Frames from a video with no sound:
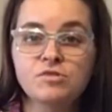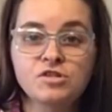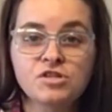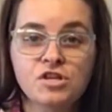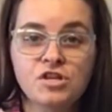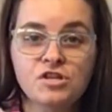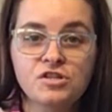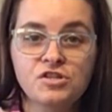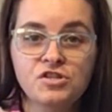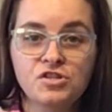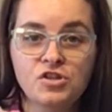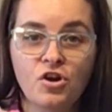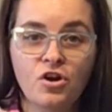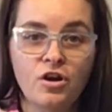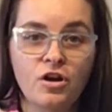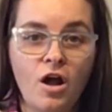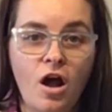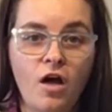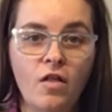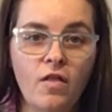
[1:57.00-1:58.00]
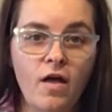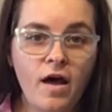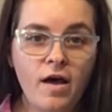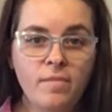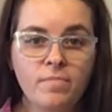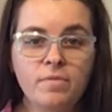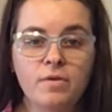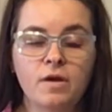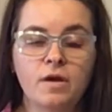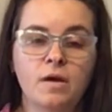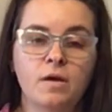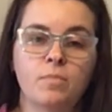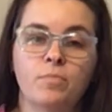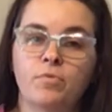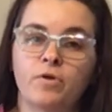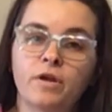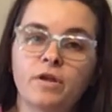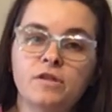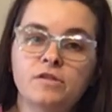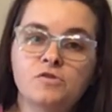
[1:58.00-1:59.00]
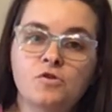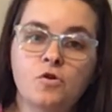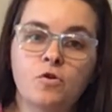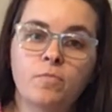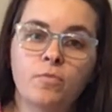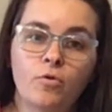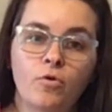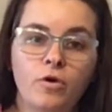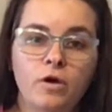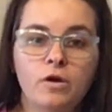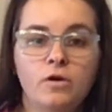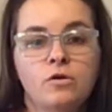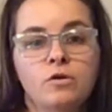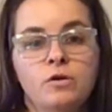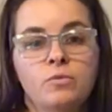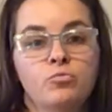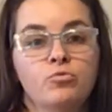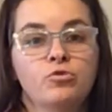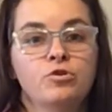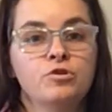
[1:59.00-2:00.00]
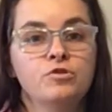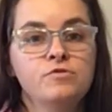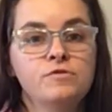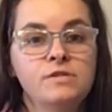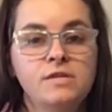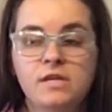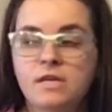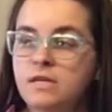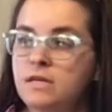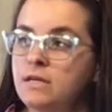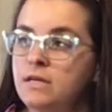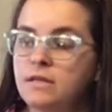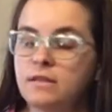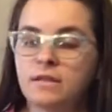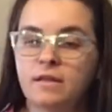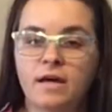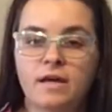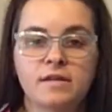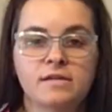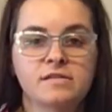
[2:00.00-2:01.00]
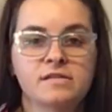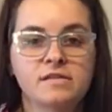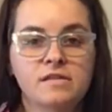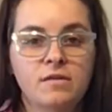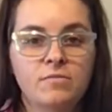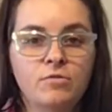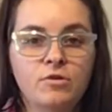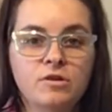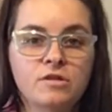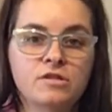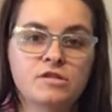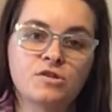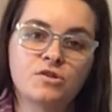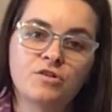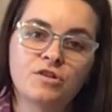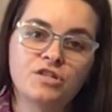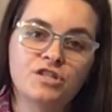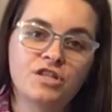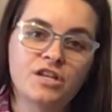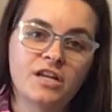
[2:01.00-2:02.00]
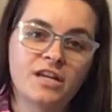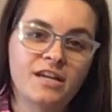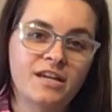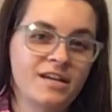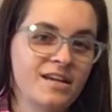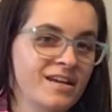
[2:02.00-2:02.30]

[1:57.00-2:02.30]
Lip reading: just gonna stir it all up, bring it to a boil, and reduce heat, and let it simmer until the chicken